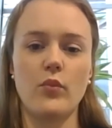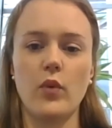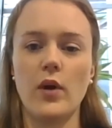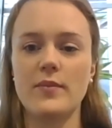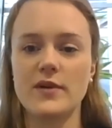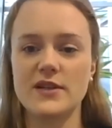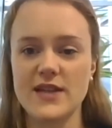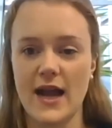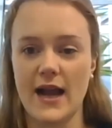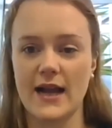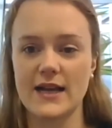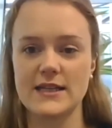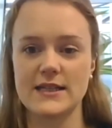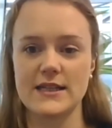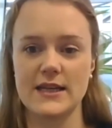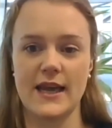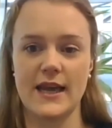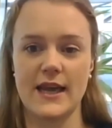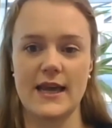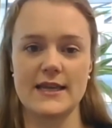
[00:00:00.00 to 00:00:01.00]
we're protected
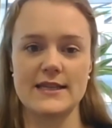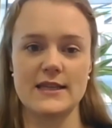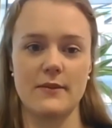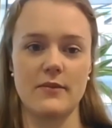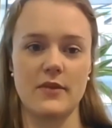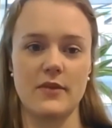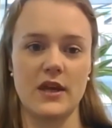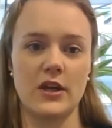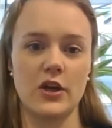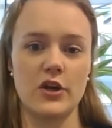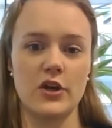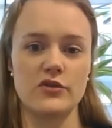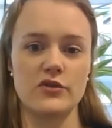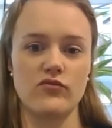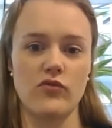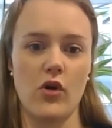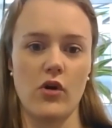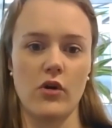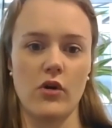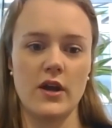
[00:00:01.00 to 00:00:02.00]
in case something goes
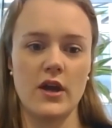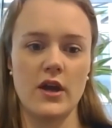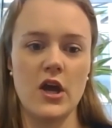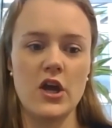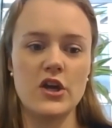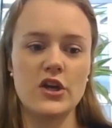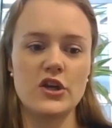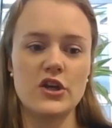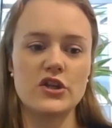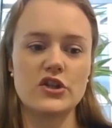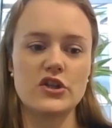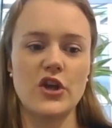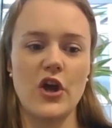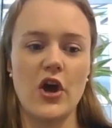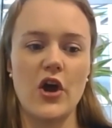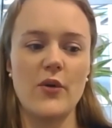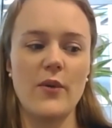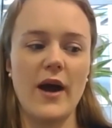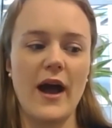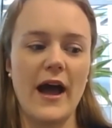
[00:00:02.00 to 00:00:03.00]
wrong.
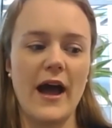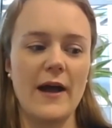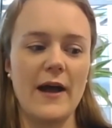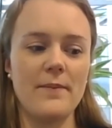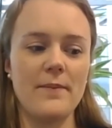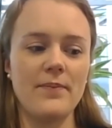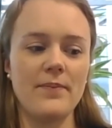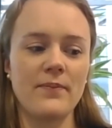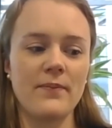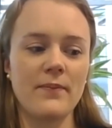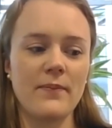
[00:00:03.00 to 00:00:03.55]
So, um,